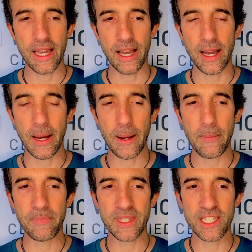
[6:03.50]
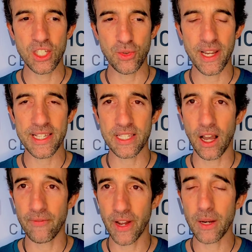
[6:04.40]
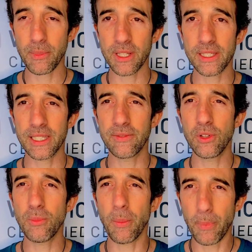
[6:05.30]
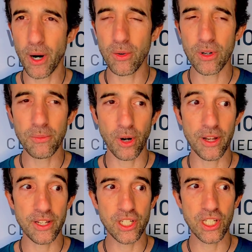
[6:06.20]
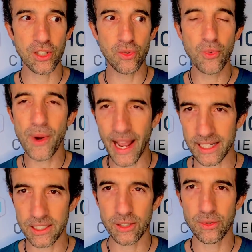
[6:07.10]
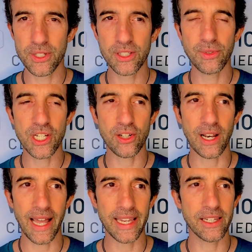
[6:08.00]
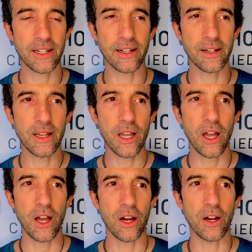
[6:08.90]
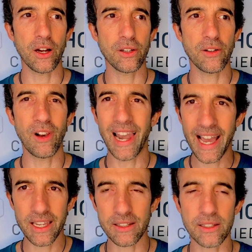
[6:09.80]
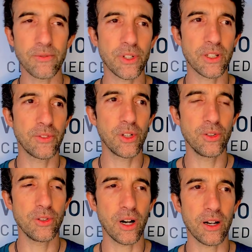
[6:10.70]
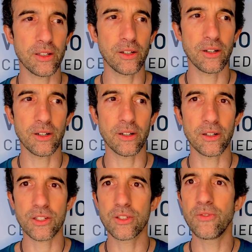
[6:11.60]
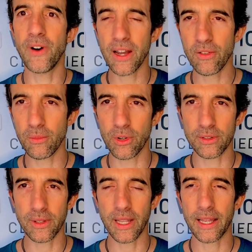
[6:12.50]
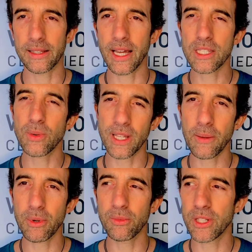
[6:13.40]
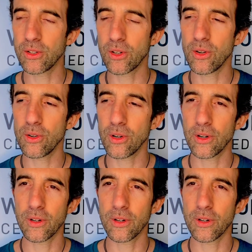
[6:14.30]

this stress environment gives you more power, more energy to react to a situation, like you have a lion in front of you on survival mode. That's what happens when you go